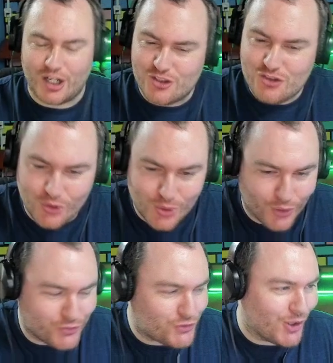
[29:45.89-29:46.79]
I do
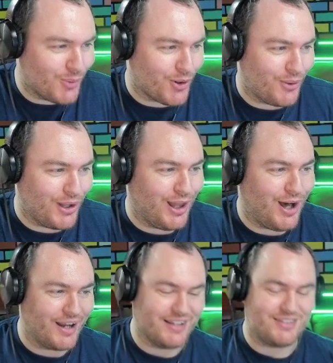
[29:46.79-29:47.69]
love Slowbro a
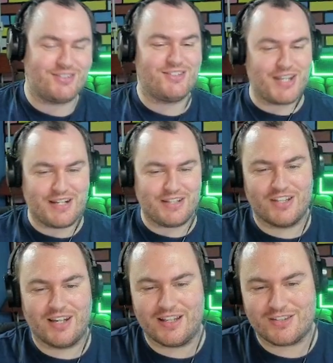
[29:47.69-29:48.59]
lot. It's
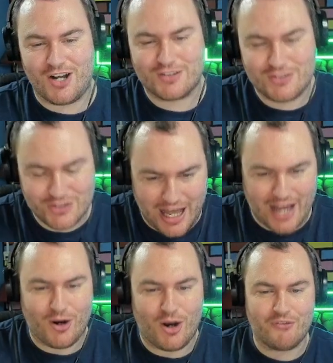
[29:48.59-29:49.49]
decent. It's got
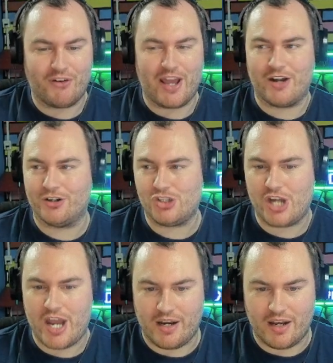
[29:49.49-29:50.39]
Slack Off later
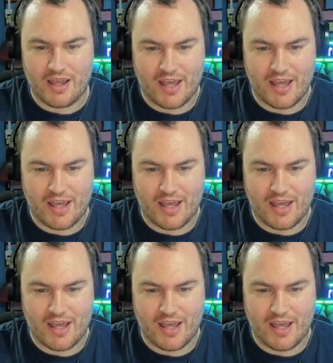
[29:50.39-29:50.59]
gen.